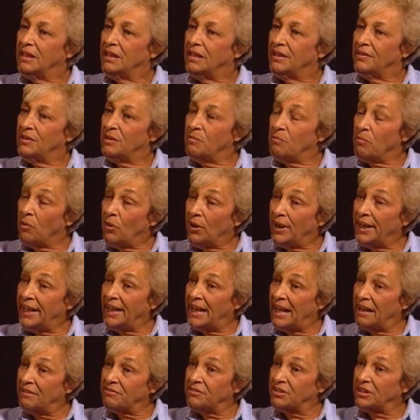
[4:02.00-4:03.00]
the morning
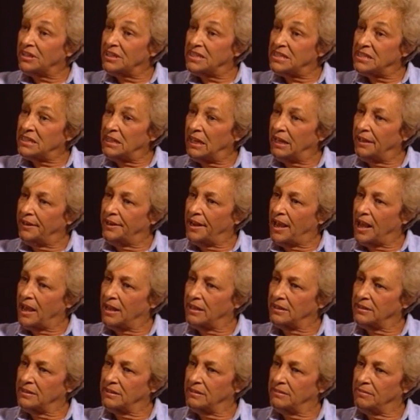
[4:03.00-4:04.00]
after
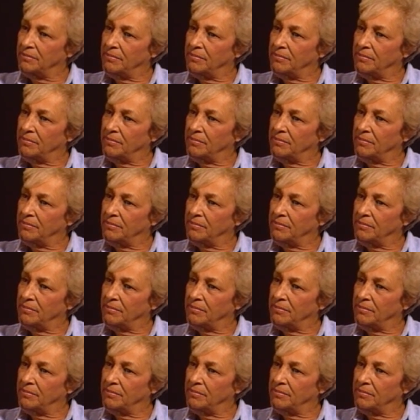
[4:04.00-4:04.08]
Kristallnacht.